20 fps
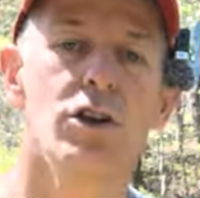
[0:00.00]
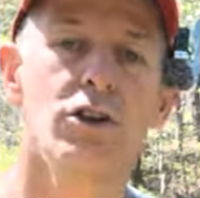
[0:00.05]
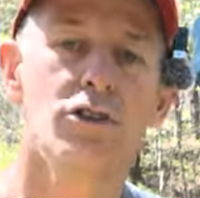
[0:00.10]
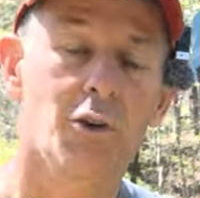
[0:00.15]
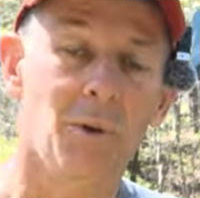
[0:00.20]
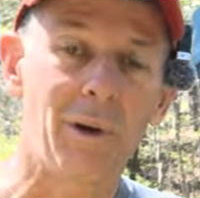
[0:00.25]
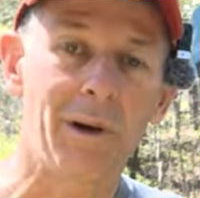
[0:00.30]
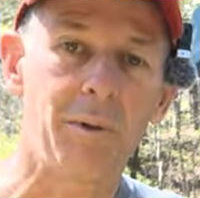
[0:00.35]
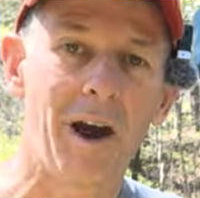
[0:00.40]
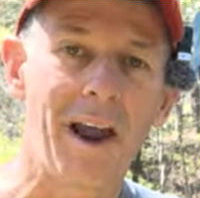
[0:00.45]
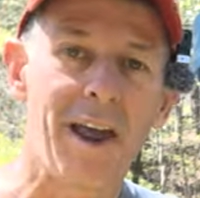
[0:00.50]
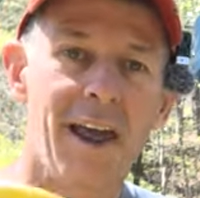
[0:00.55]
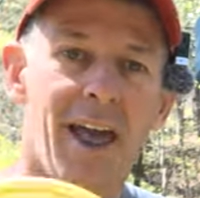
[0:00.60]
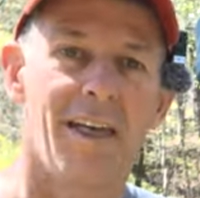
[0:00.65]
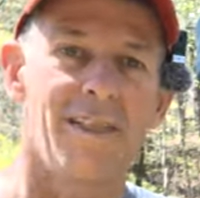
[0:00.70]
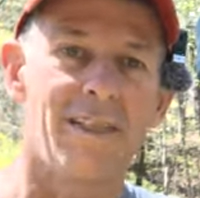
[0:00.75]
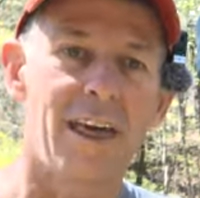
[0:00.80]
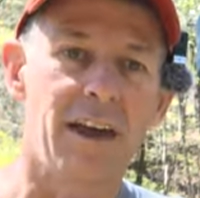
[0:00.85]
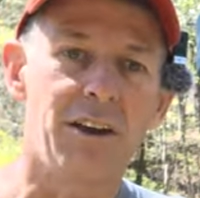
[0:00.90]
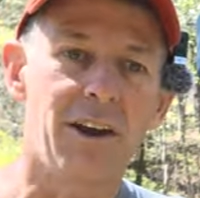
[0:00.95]
So anyway,
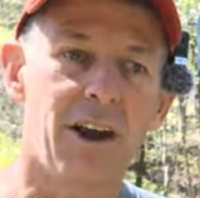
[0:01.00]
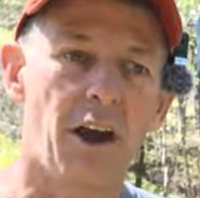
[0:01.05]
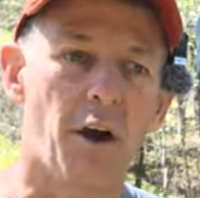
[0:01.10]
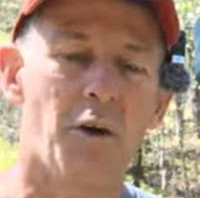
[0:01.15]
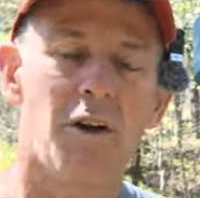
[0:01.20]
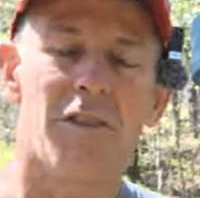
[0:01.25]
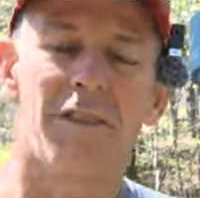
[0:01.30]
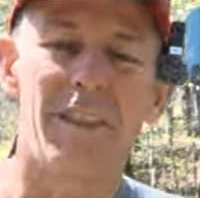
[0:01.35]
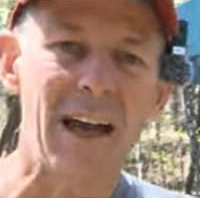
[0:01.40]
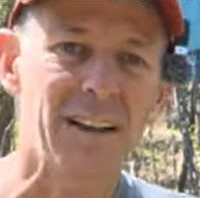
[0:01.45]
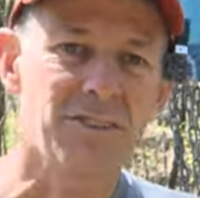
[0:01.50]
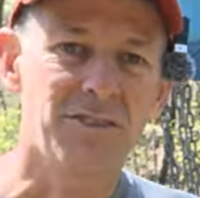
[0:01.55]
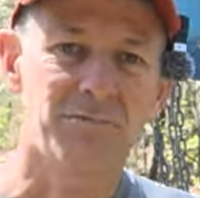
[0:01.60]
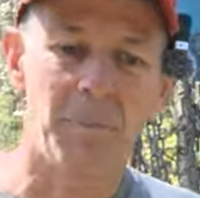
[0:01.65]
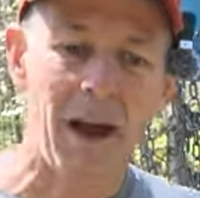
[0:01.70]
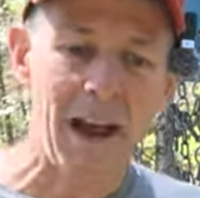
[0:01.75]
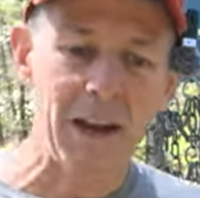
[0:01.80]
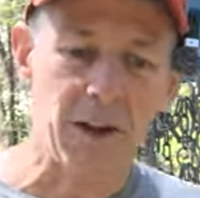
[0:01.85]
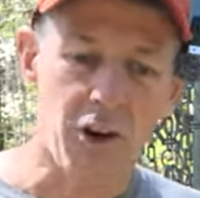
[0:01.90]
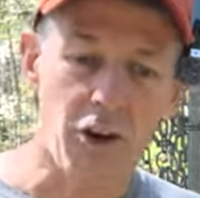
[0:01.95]
there you go. That's
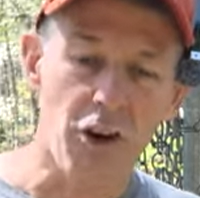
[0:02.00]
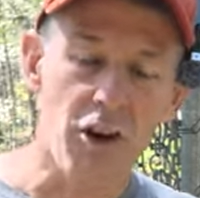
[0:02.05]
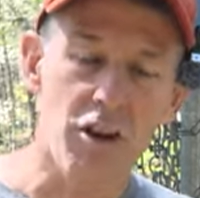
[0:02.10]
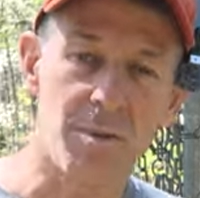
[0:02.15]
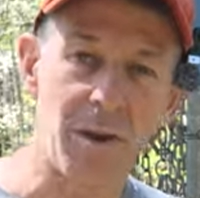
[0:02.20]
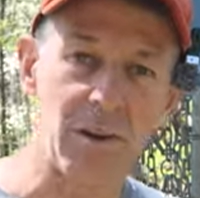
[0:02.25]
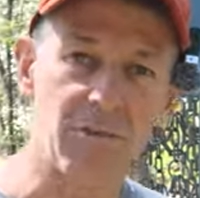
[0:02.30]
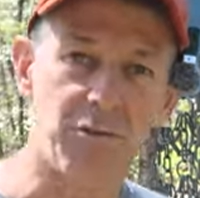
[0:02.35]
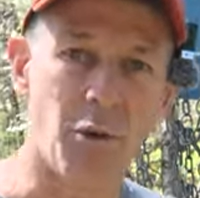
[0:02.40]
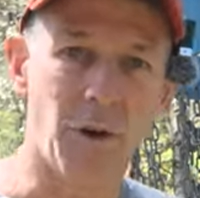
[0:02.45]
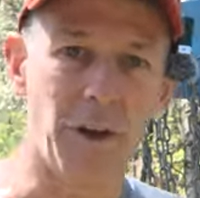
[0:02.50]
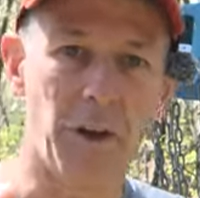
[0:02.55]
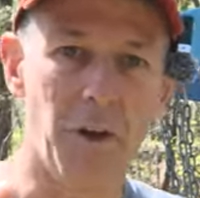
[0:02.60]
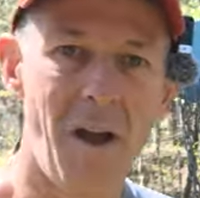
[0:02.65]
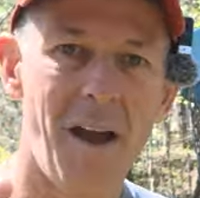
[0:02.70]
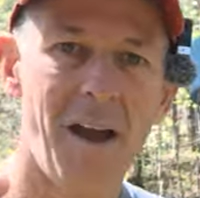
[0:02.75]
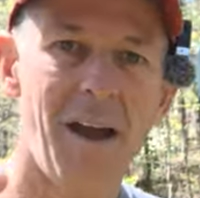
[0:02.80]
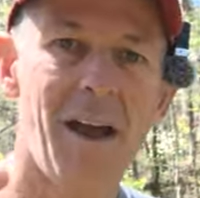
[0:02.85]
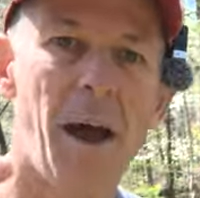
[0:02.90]
my encouragement for you.